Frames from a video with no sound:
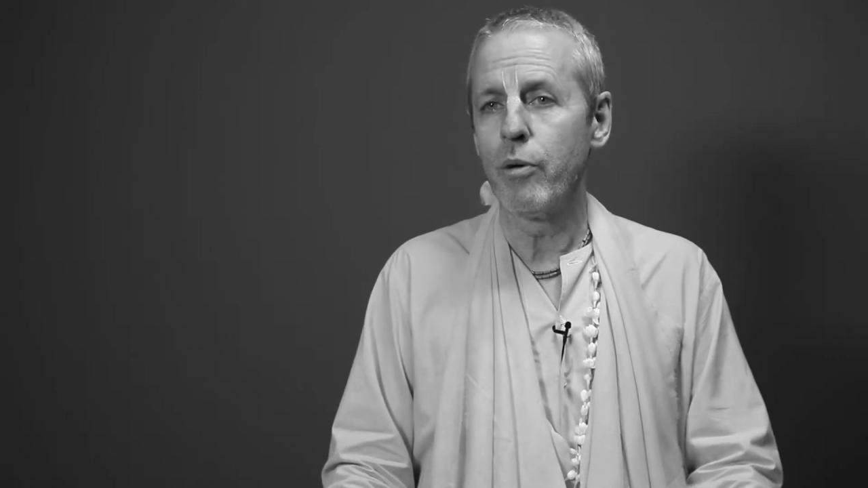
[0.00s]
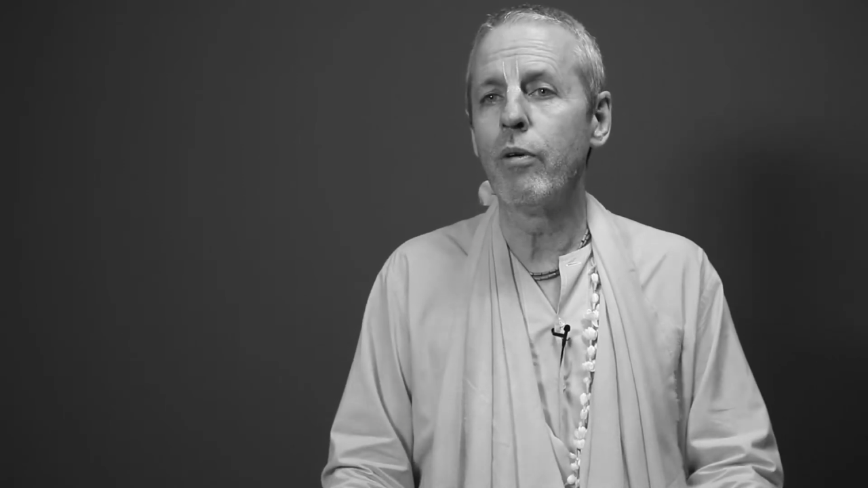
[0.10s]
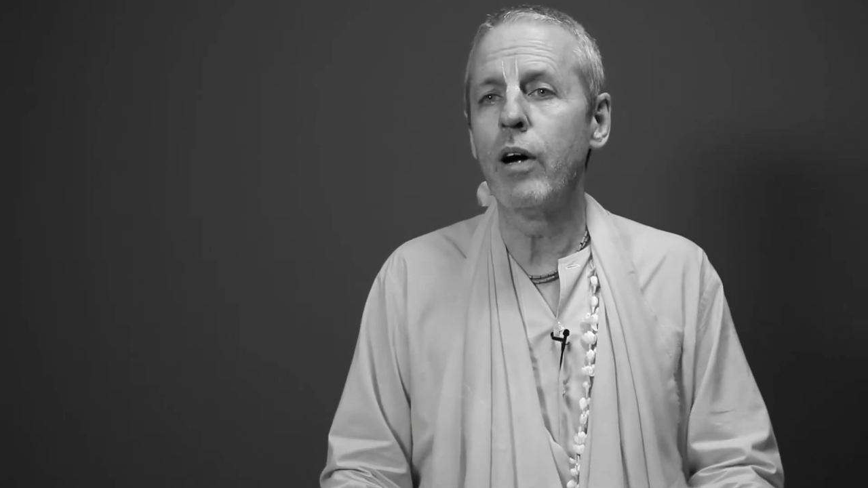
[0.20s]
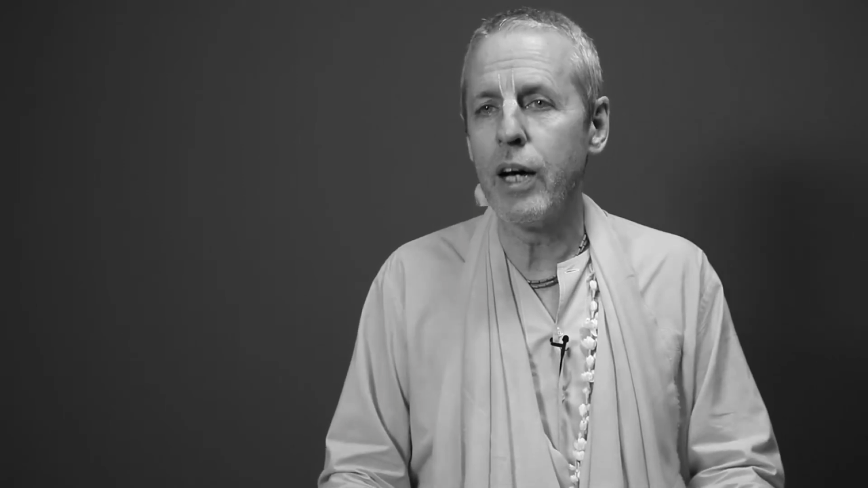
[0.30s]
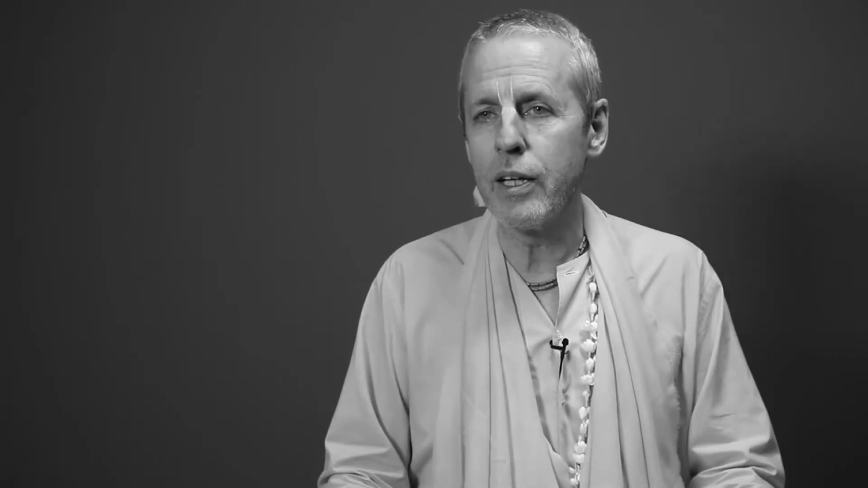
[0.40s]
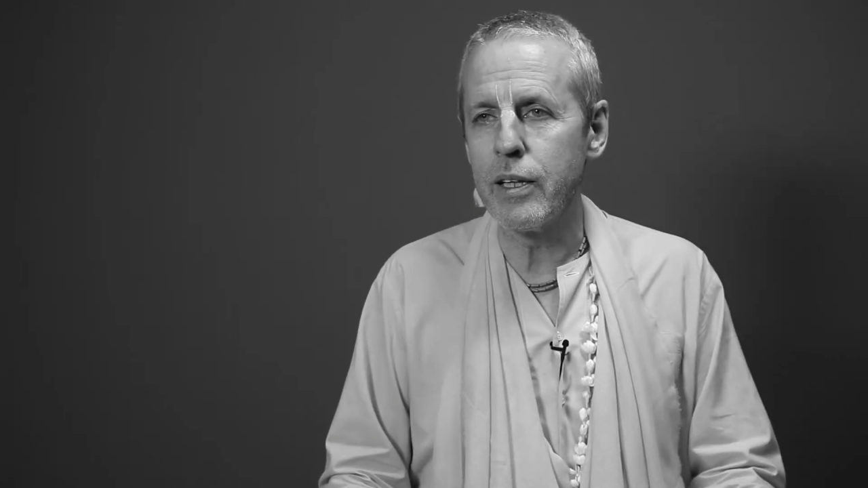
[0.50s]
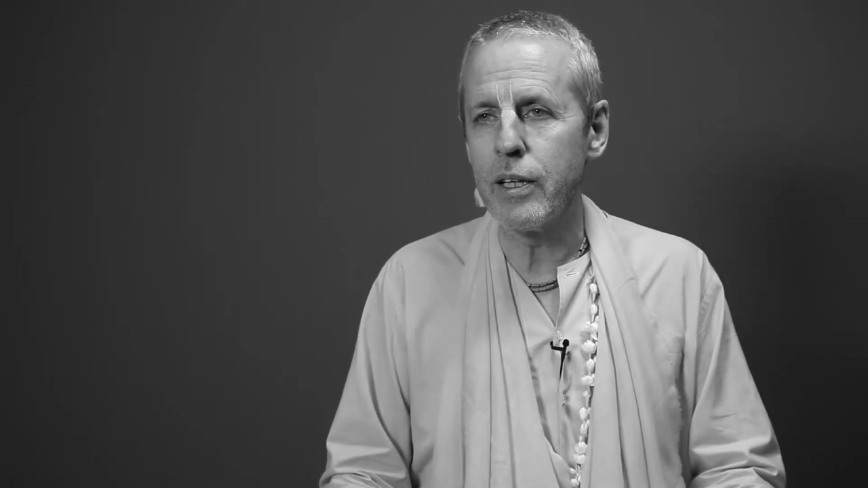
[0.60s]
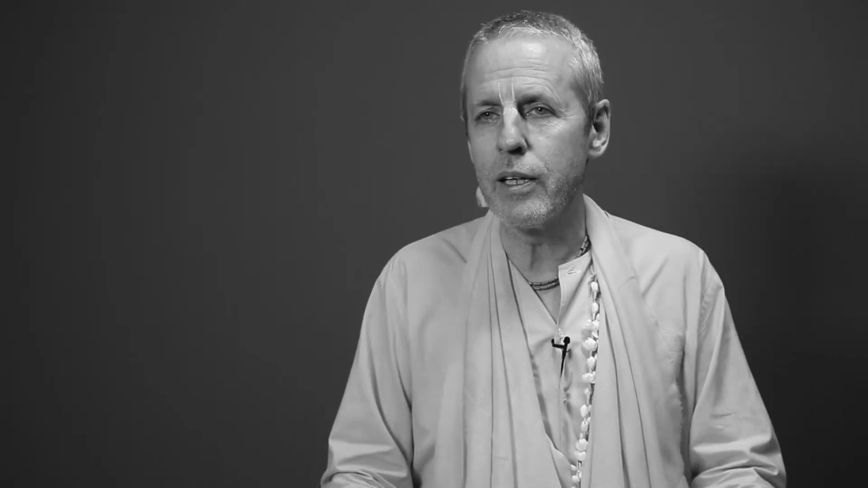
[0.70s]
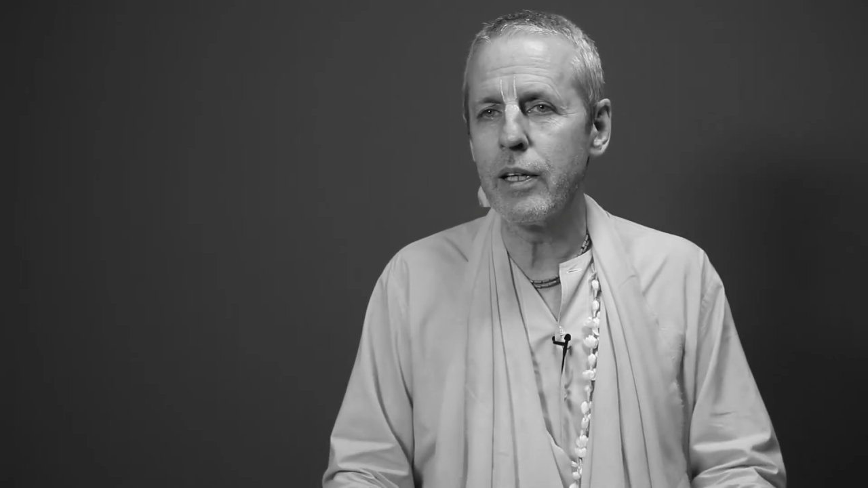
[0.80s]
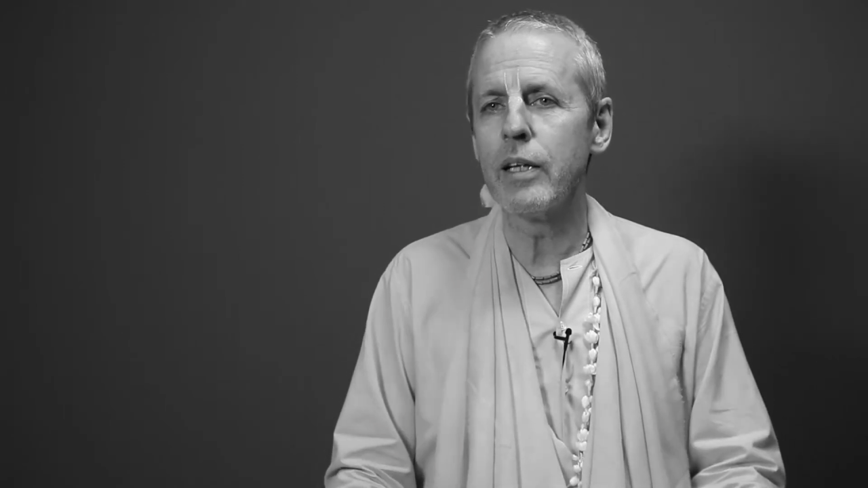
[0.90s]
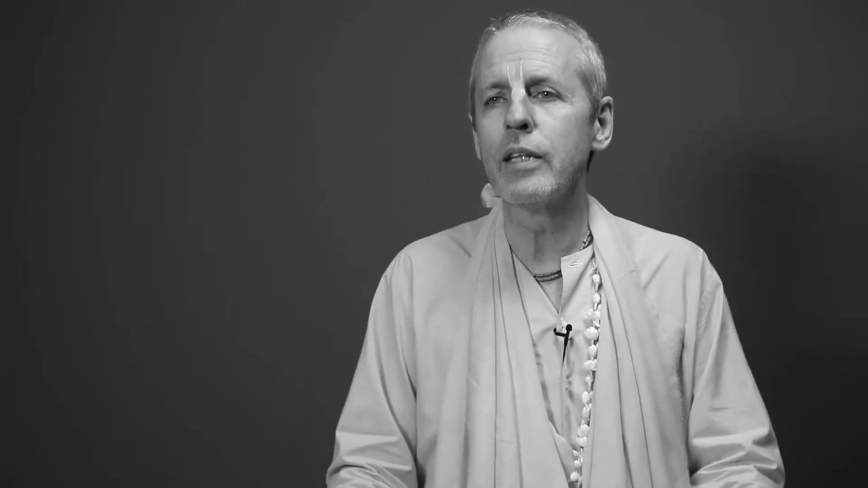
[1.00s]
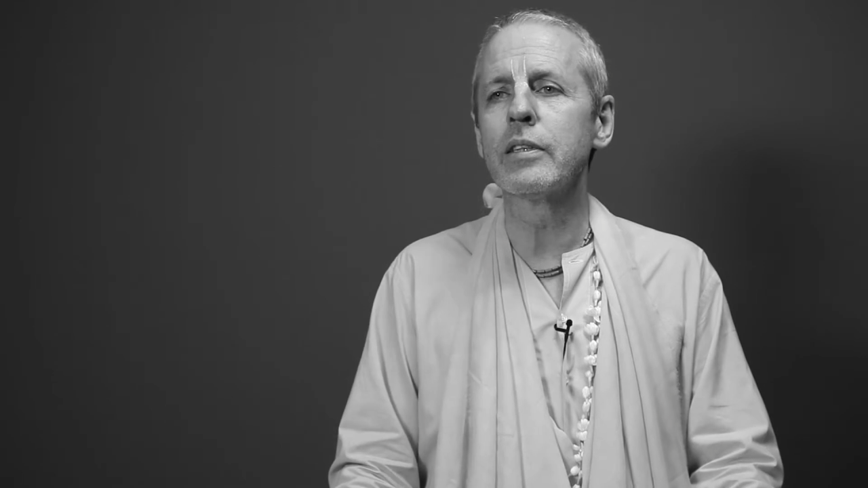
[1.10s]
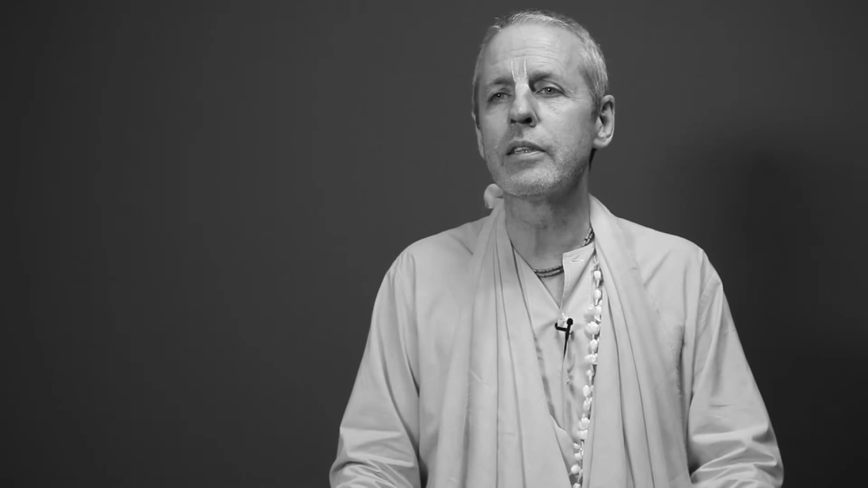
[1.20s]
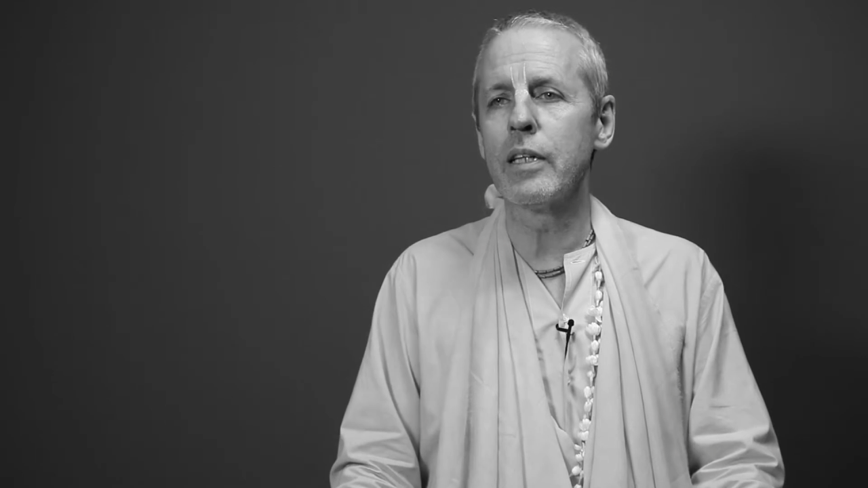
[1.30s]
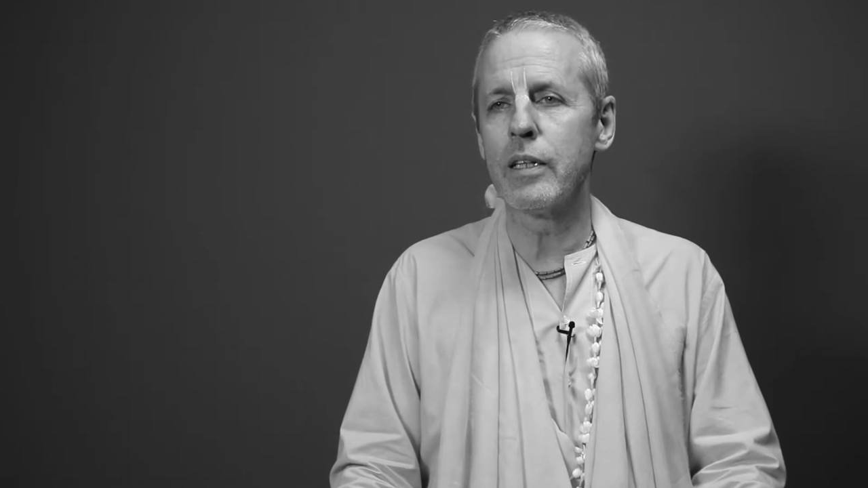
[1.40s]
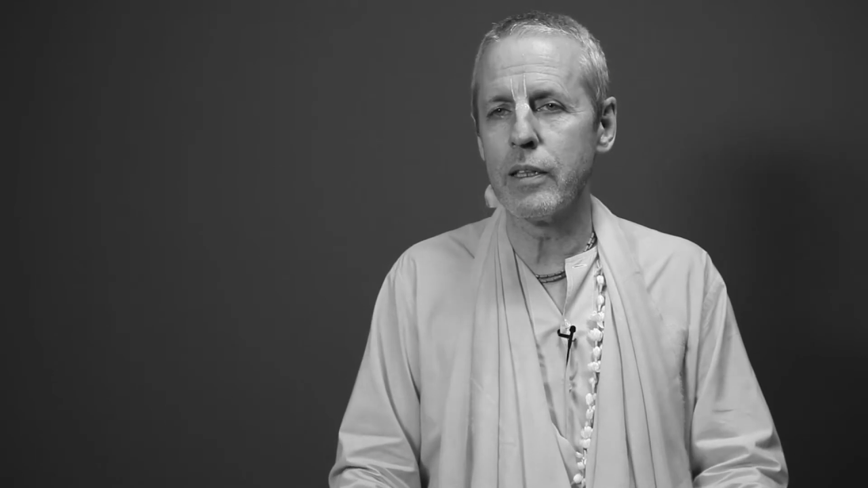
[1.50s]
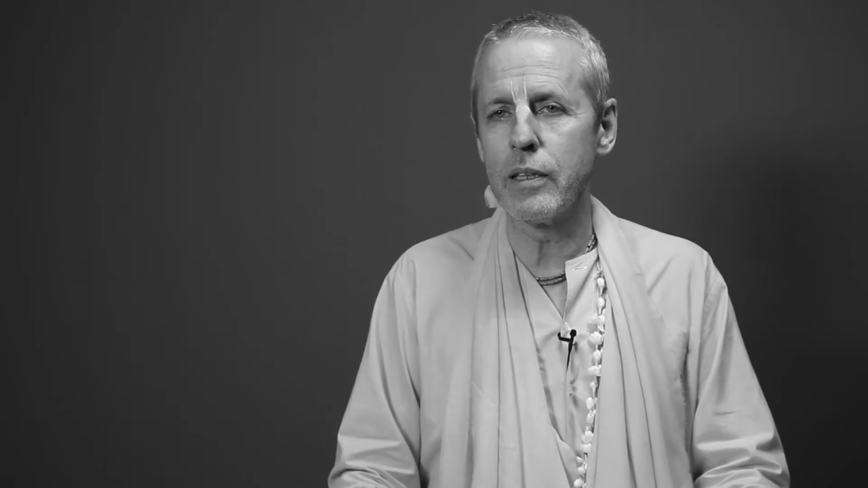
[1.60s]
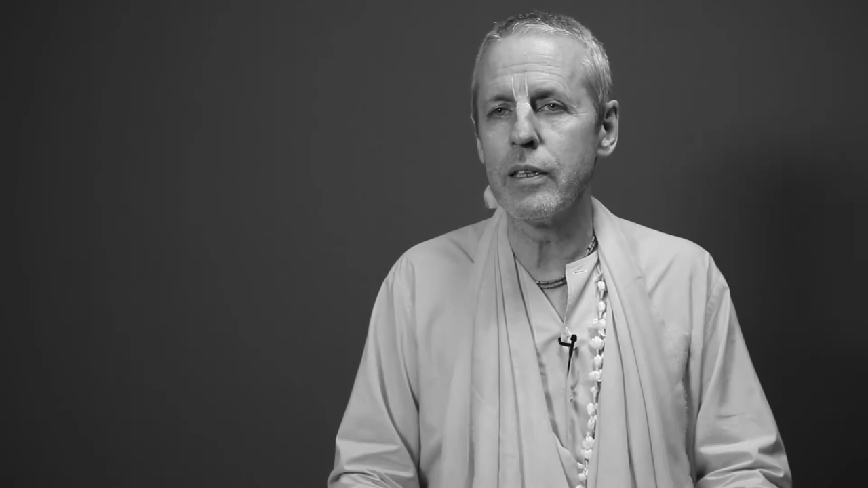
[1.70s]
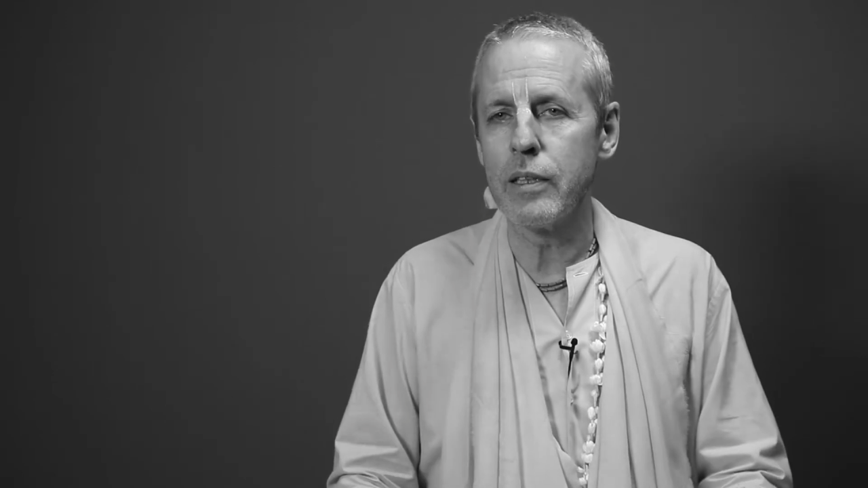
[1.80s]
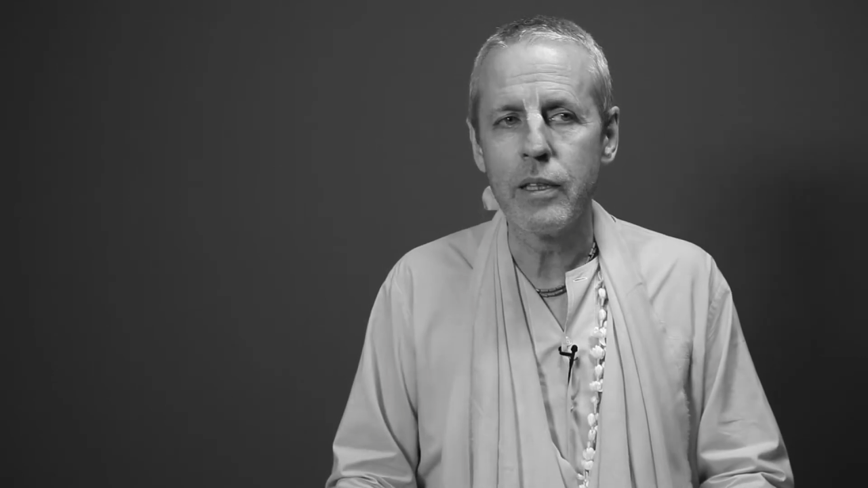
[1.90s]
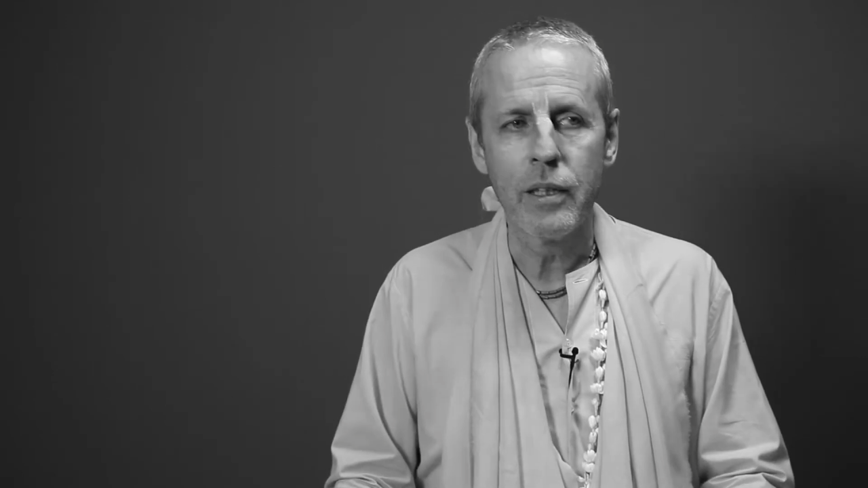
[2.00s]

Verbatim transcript: what is the